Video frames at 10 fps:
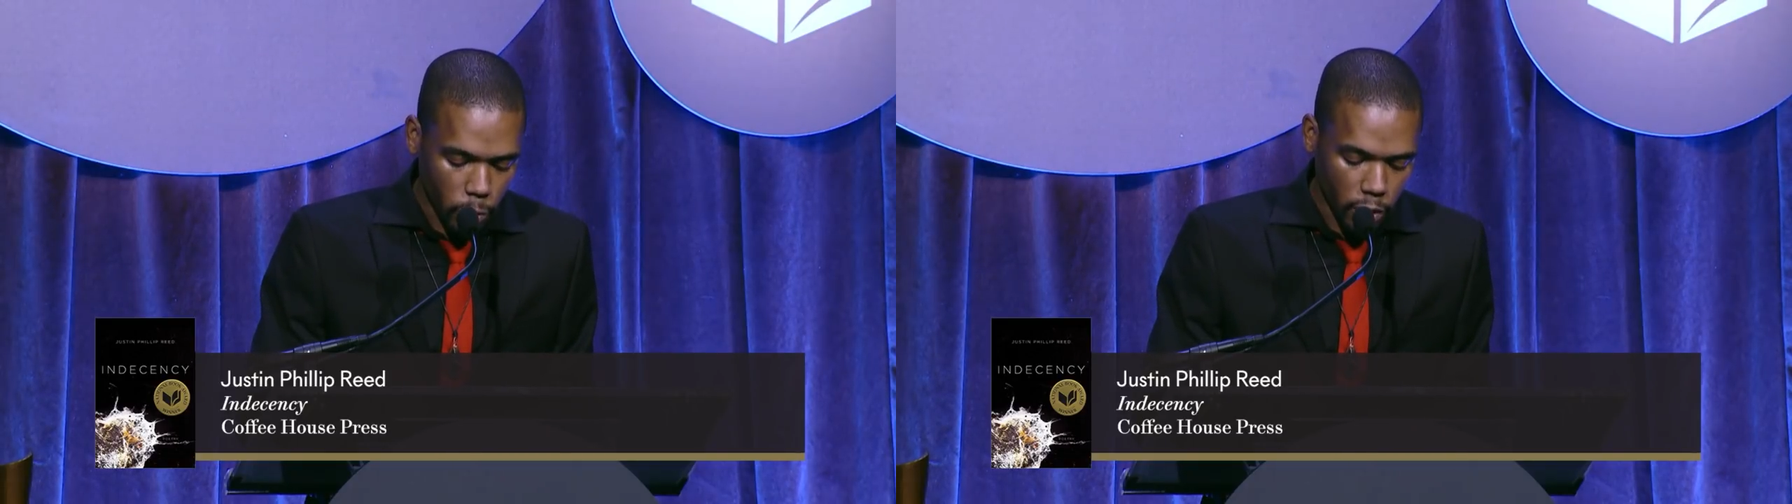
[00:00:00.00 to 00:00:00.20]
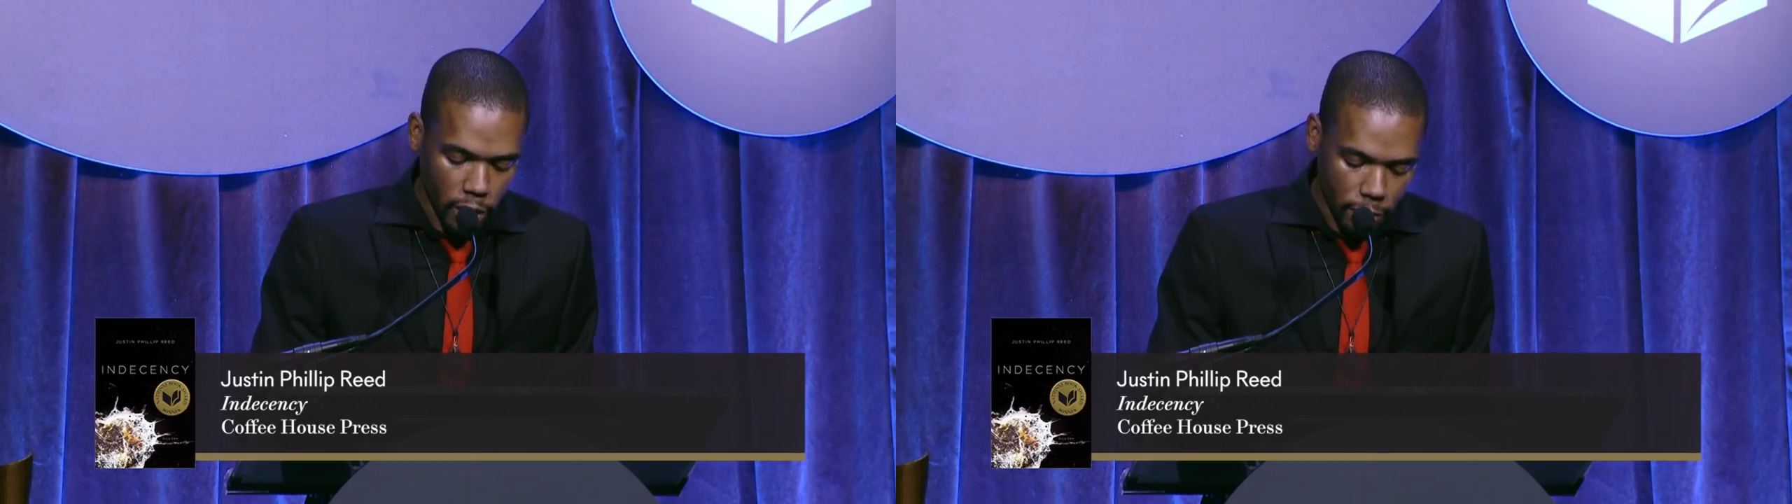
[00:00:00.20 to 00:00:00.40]

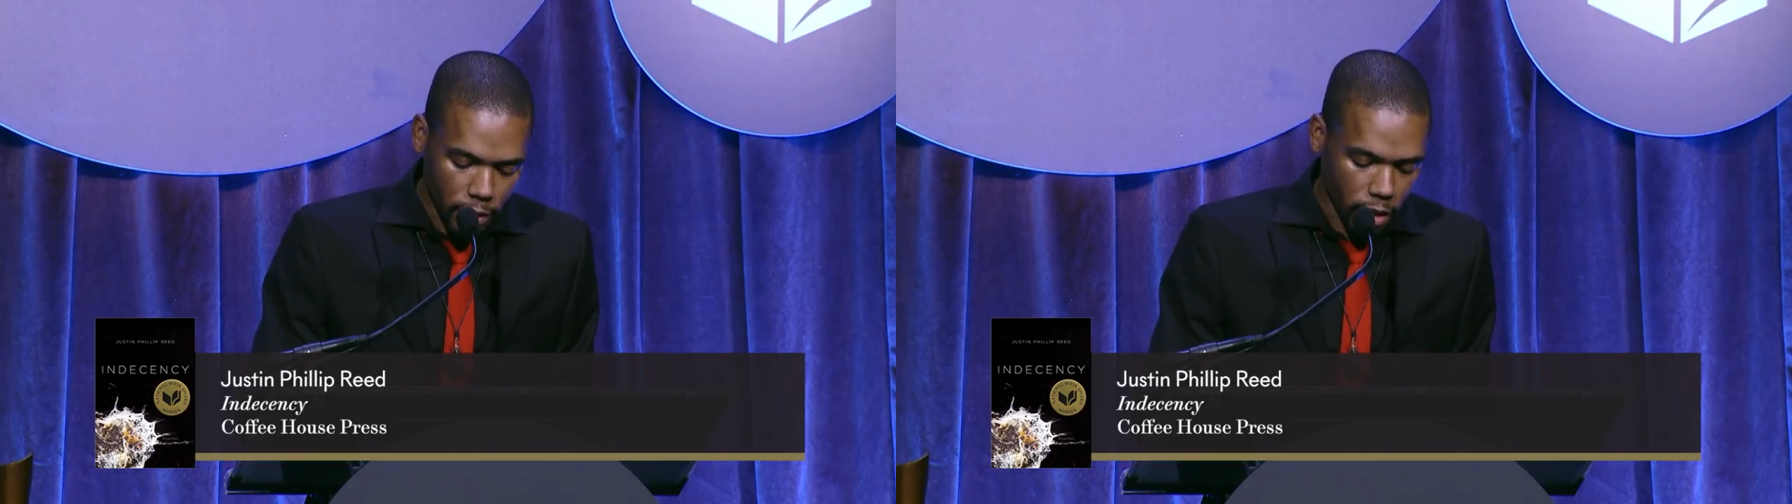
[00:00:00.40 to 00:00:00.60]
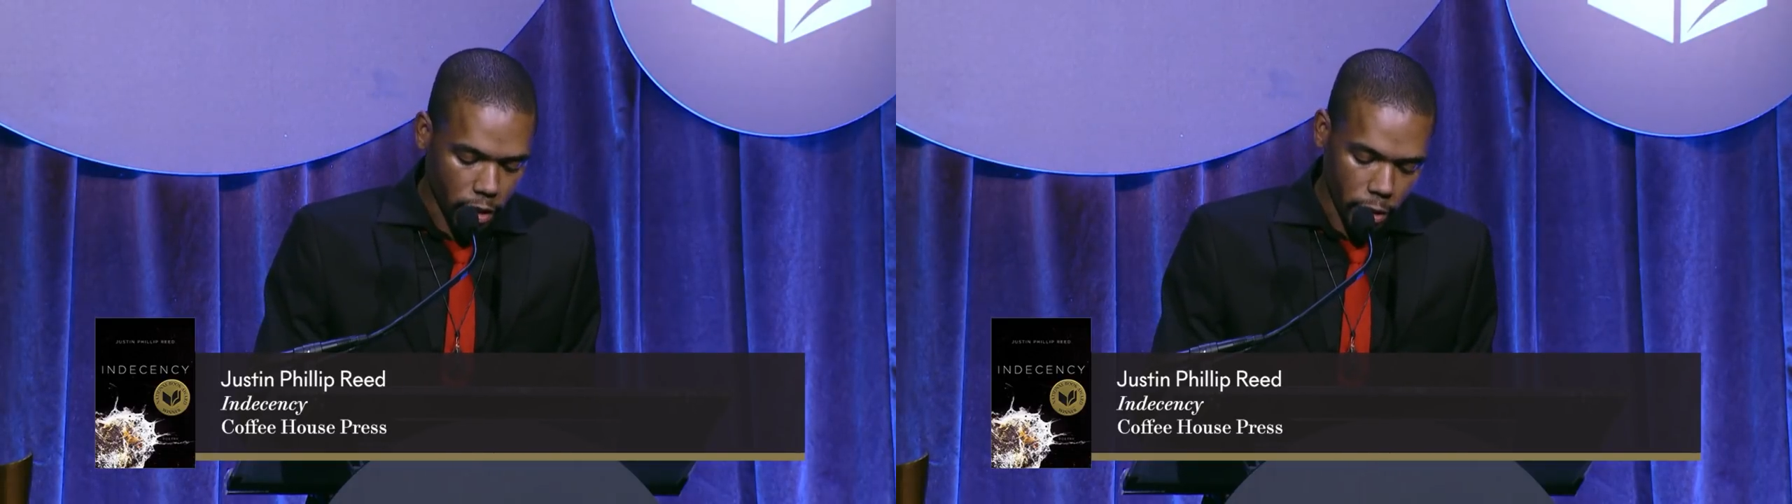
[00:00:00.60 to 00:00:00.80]
who love
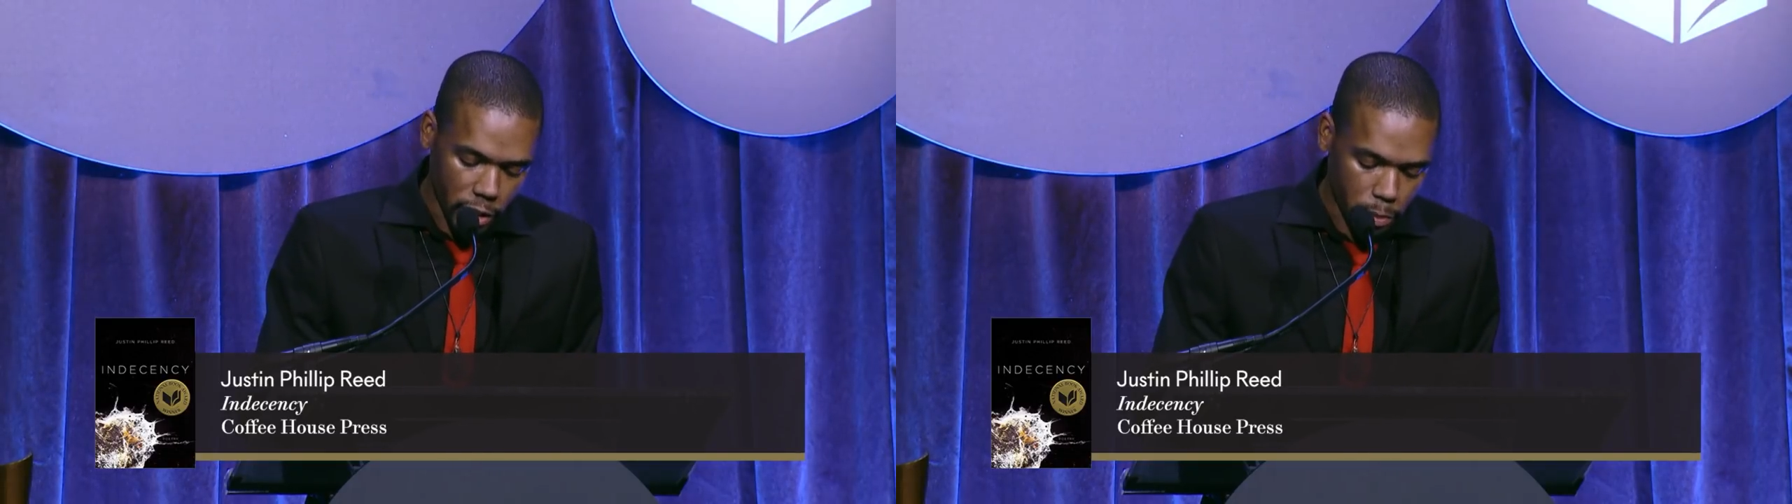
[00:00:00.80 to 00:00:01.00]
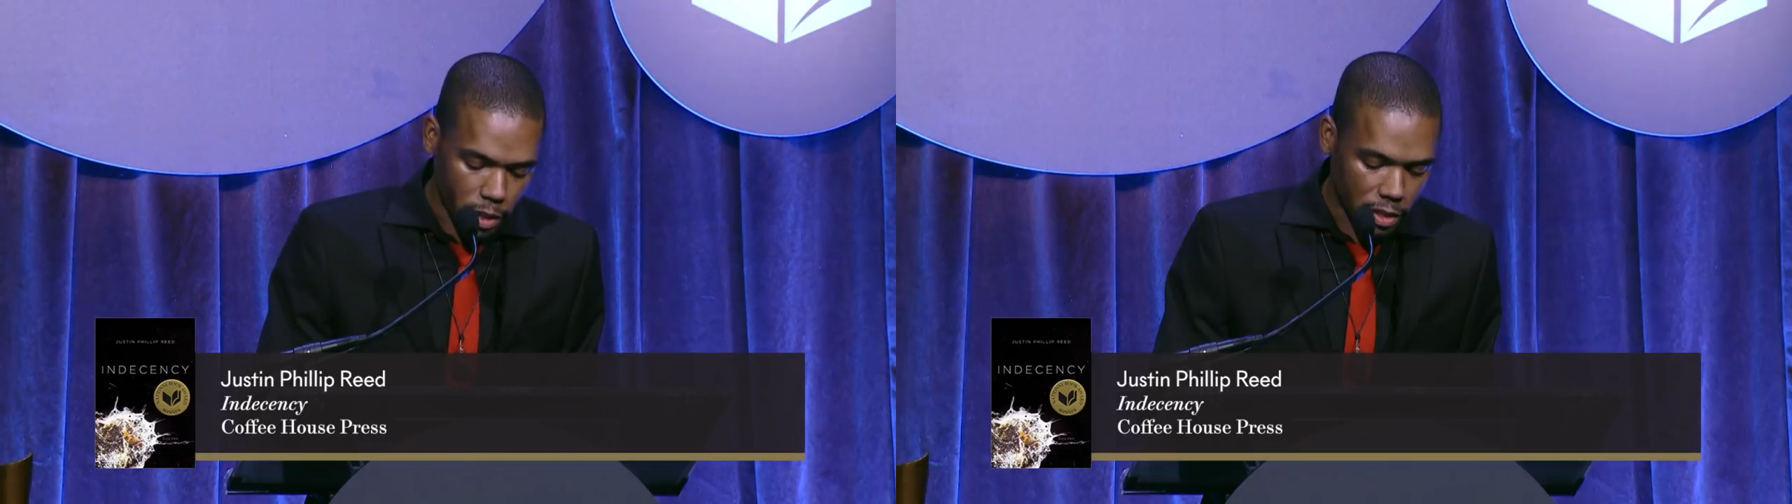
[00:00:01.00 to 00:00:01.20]
and
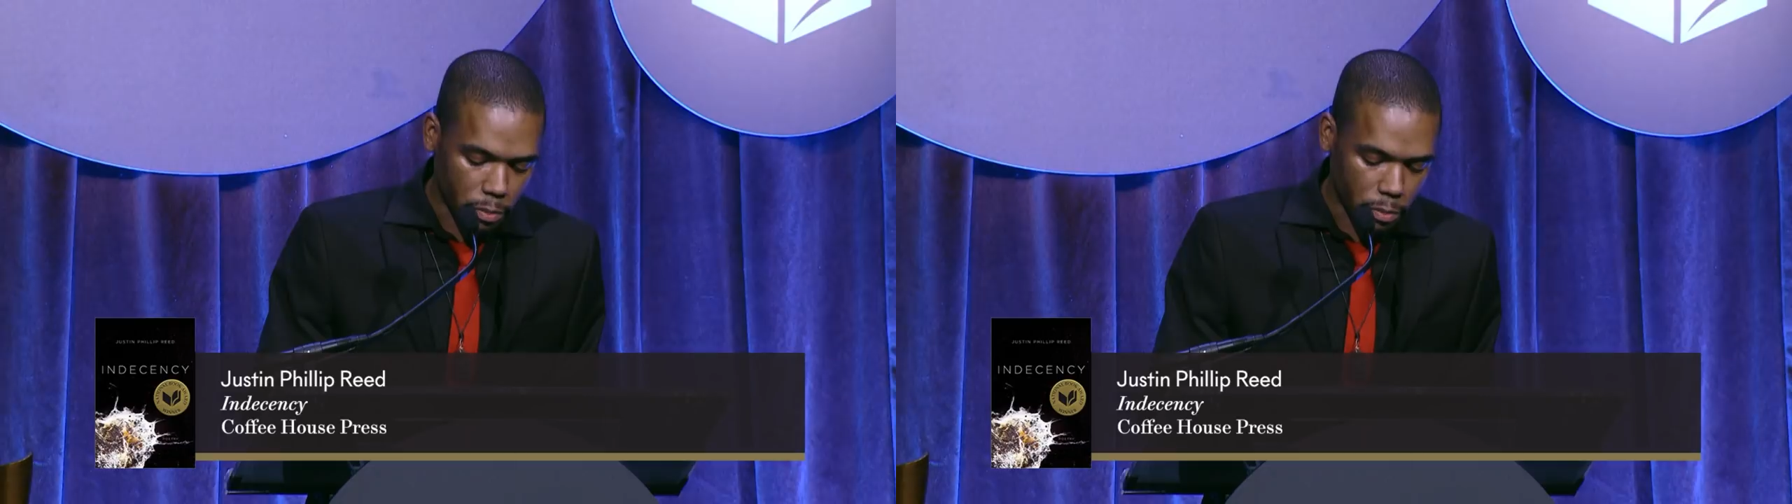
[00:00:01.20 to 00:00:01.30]
encourage me